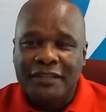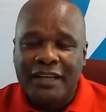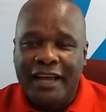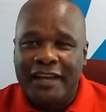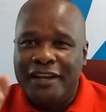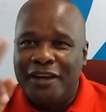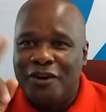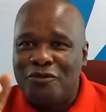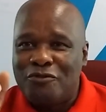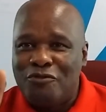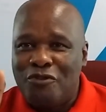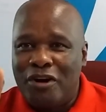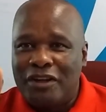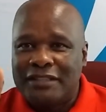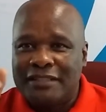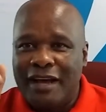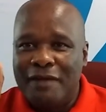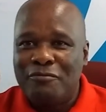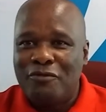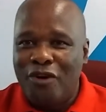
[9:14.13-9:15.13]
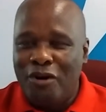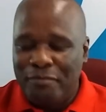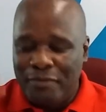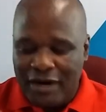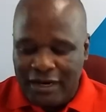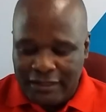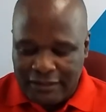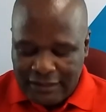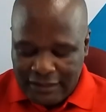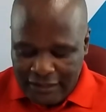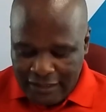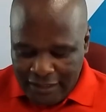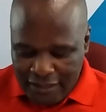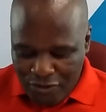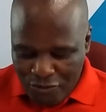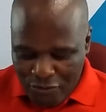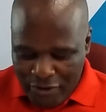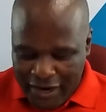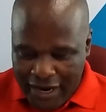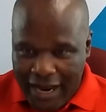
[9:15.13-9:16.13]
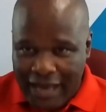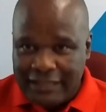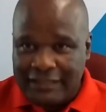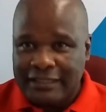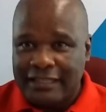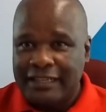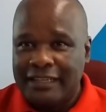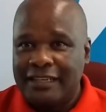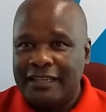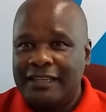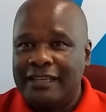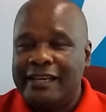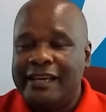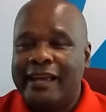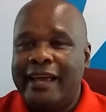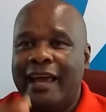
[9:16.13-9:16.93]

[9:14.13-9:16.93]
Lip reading: And some comrades were asking,